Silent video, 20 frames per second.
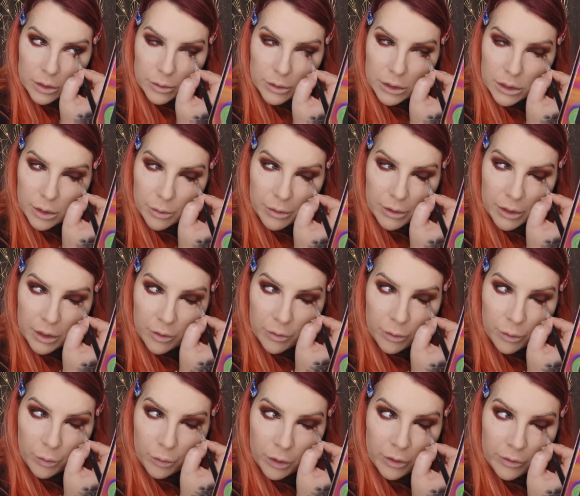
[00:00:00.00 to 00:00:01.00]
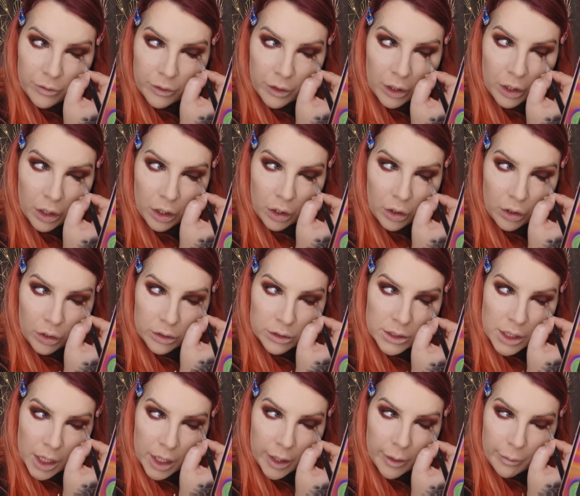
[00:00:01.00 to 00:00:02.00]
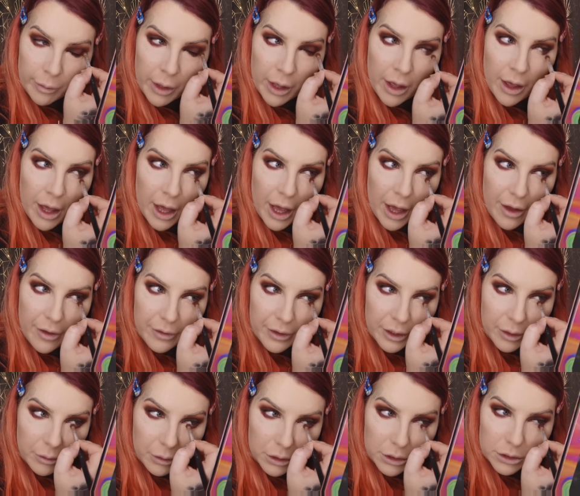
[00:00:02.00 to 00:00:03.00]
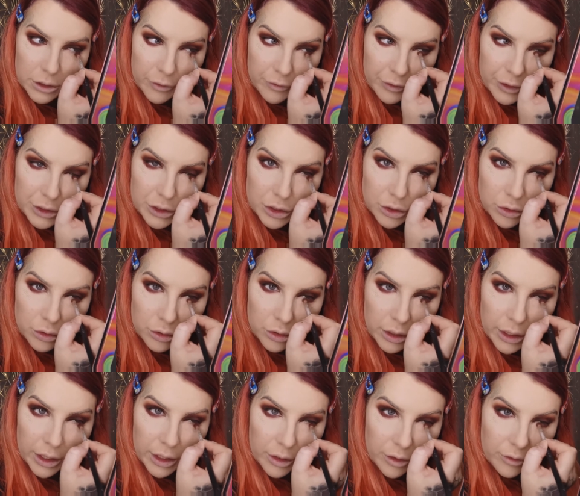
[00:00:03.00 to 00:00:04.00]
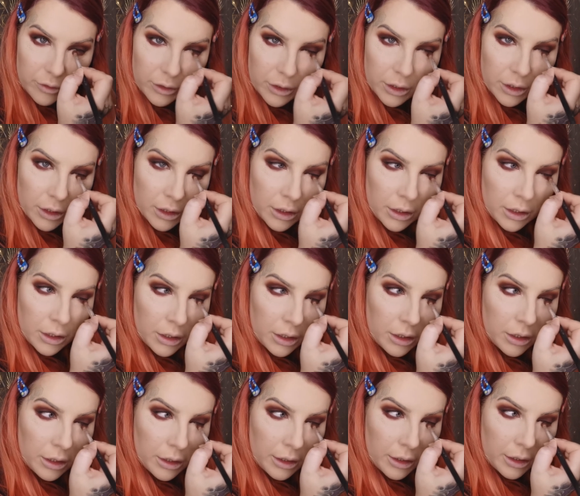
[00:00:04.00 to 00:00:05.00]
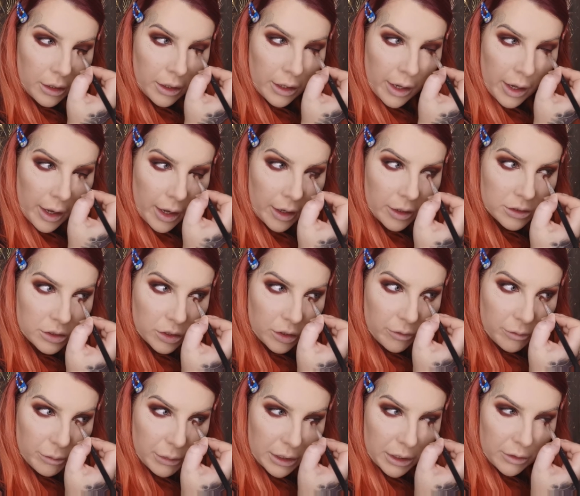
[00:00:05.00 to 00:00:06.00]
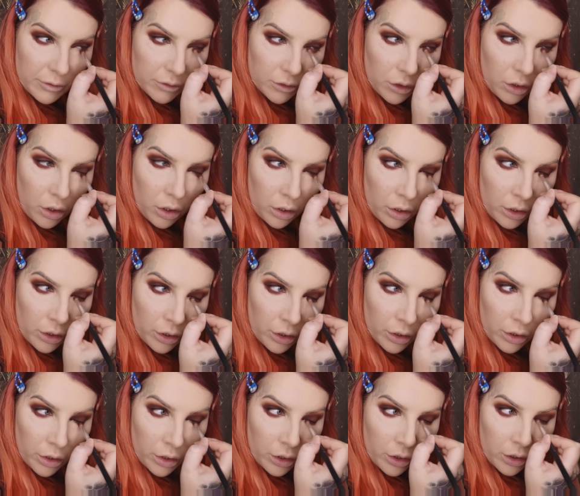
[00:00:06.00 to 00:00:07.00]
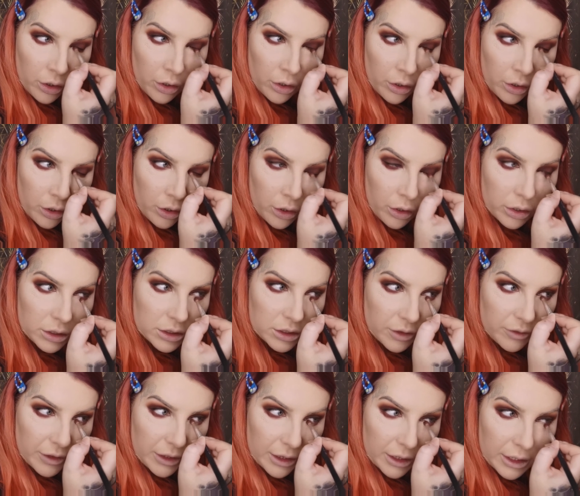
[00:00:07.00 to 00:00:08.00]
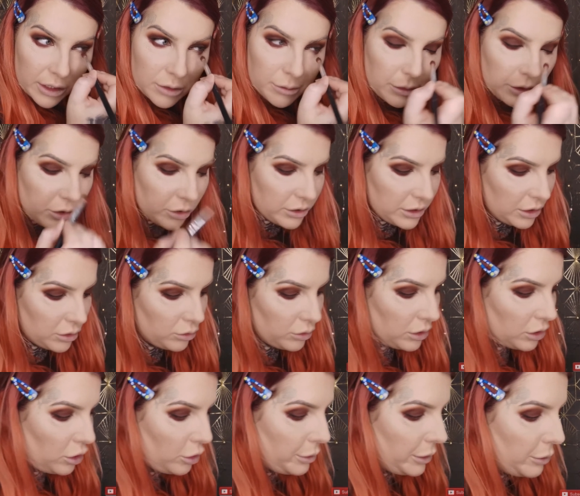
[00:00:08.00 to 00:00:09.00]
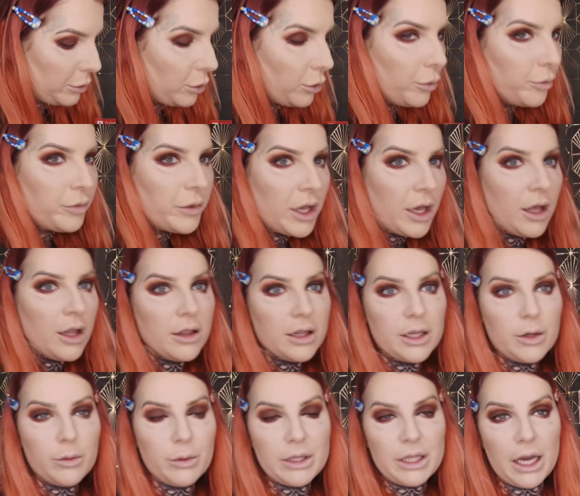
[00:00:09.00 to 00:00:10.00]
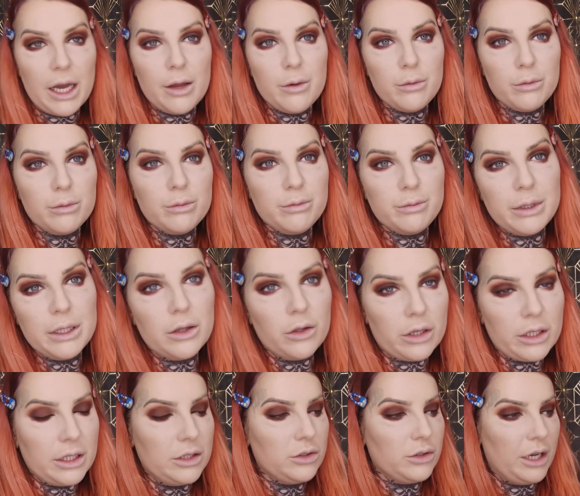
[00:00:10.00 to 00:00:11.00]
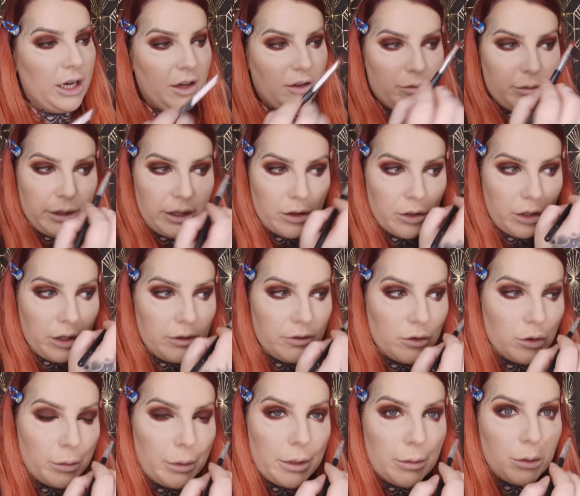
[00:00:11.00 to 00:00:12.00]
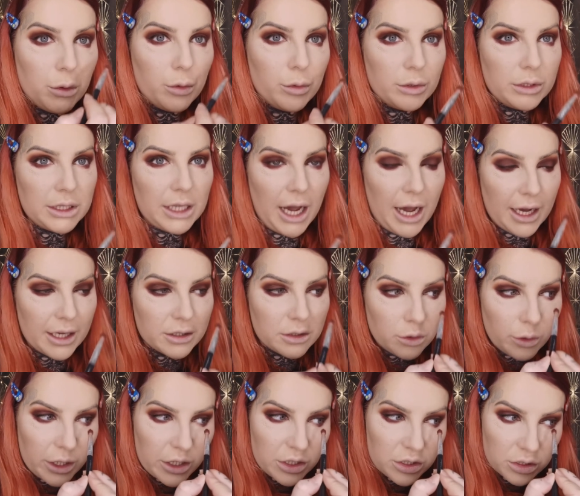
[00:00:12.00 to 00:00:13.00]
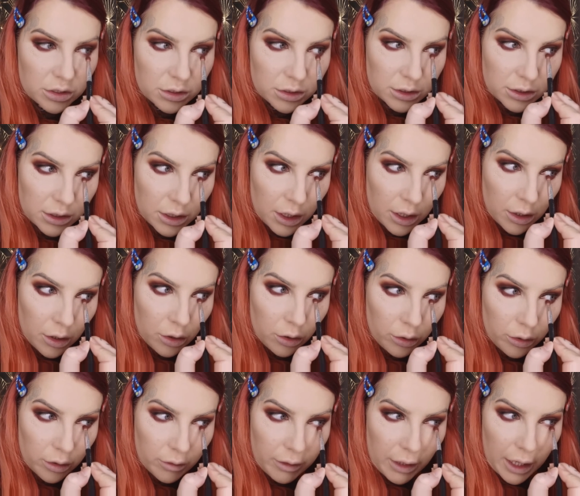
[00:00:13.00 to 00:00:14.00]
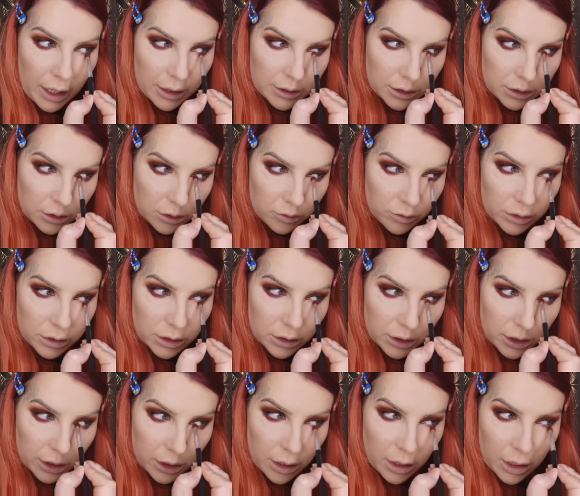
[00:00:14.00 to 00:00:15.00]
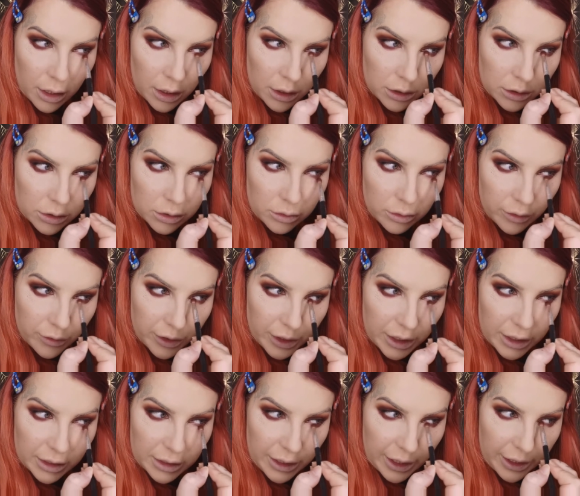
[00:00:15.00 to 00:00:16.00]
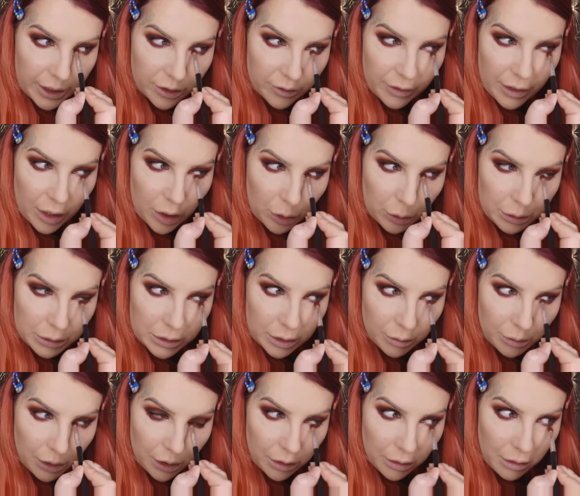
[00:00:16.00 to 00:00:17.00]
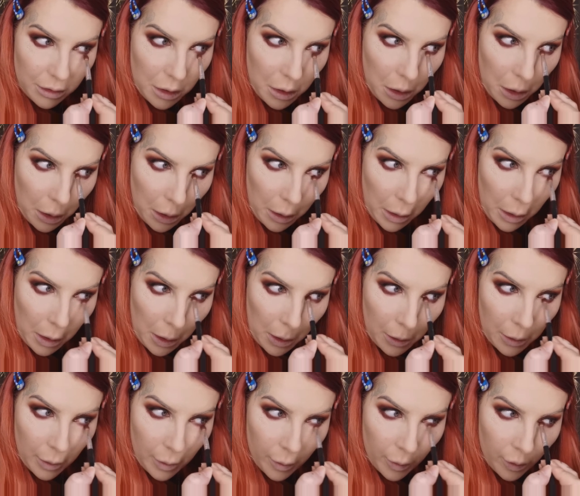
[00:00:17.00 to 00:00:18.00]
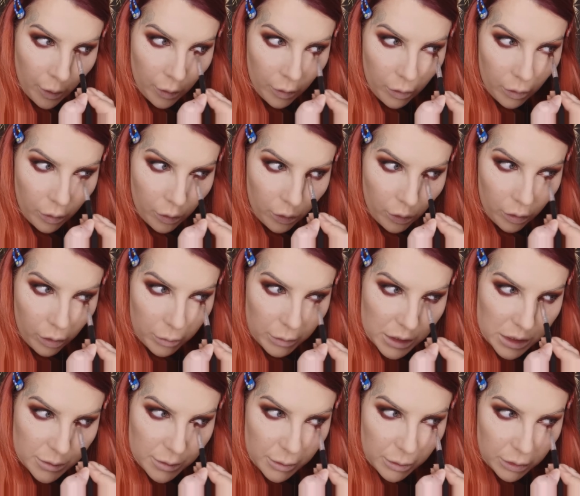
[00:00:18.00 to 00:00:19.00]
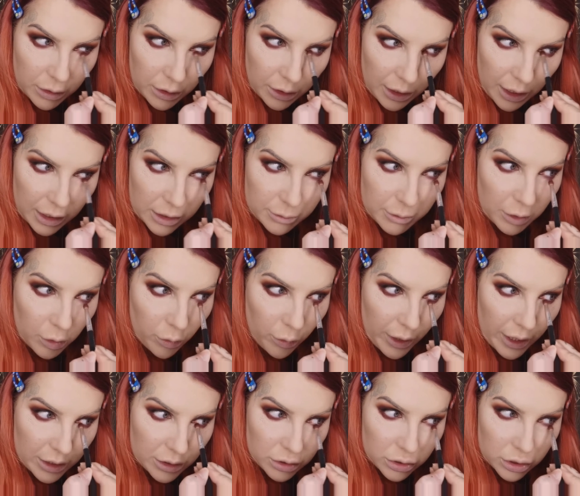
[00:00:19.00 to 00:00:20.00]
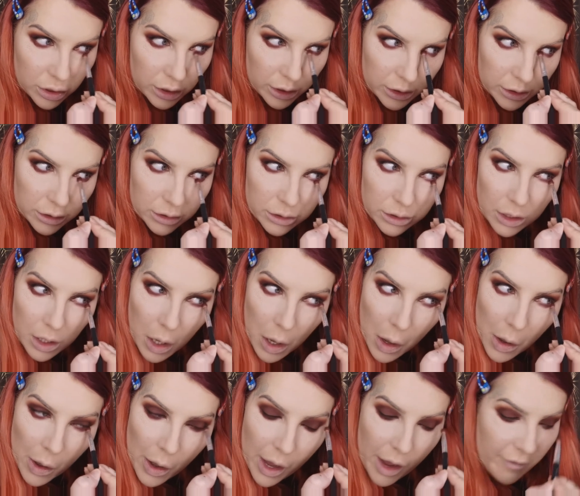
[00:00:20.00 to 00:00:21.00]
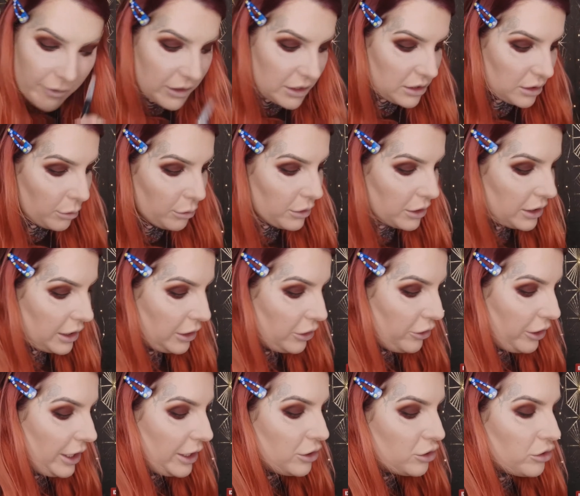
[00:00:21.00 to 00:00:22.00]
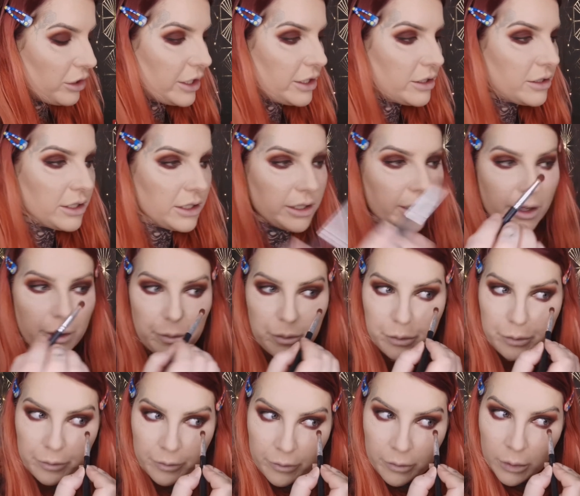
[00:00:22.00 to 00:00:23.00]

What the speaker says: It's something I've been wanting for a long time. I think I'm going to do a video, kind of a sort of mini vlog and stuff like this, because I know a lot of people, like when I've been looking into it, I've been looking for people to ask questions who have had it done recently. So if it can kind of help someone, or it means people can ask me questions, if it's something that you're interested in,